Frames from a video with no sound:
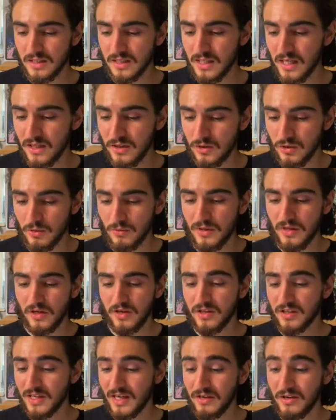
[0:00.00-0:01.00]
And so we learned
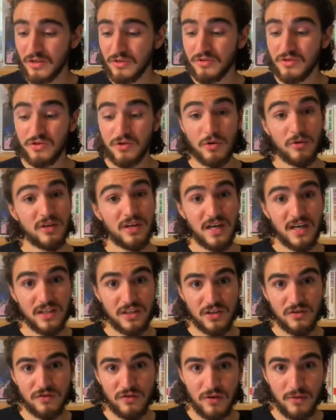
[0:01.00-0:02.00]
how to use a tokenizer
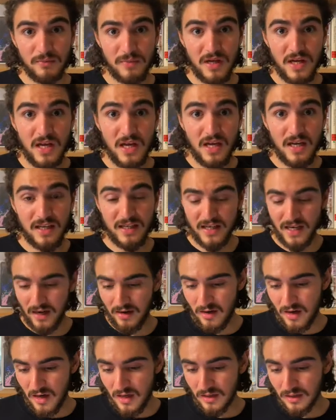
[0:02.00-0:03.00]
from
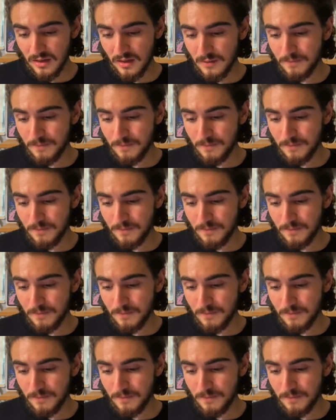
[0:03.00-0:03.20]
Keras.